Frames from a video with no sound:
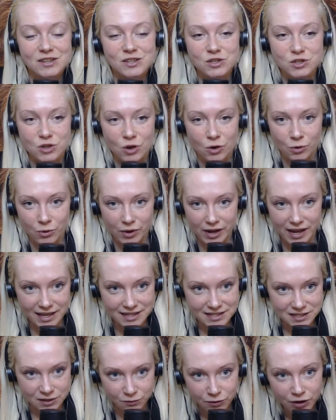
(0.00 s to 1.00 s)
So
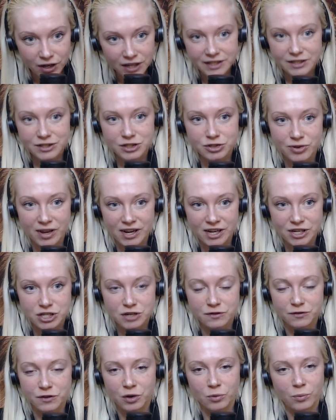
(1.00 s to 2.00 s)
it's a really good
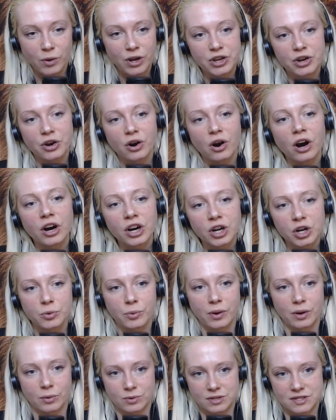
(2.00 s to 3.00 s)
strategy for when you're
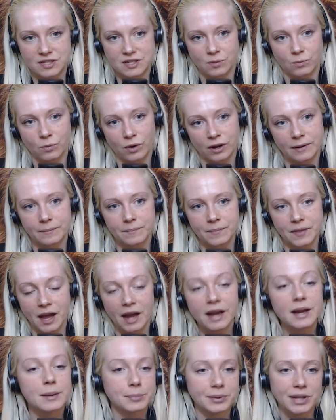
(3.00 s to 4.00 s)
arguing with someone.
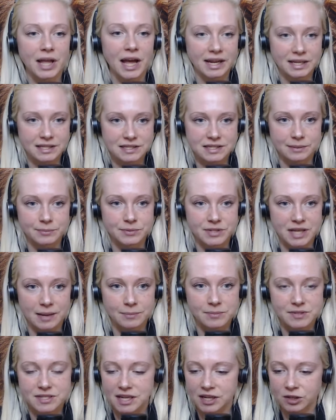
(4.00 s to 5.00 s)
I imply it
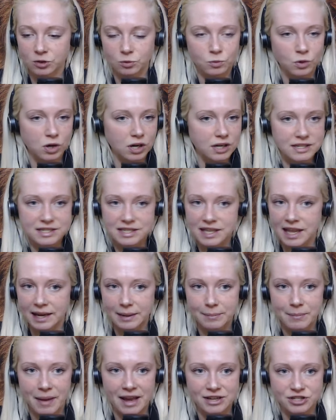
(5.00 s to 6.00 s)
sometimes. It works
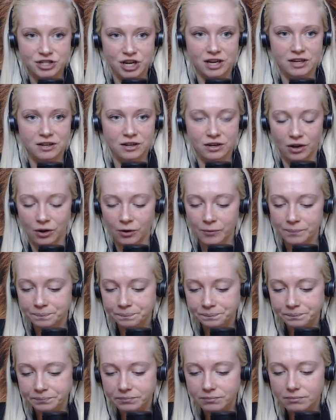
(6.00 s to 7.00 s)
like magic, you know?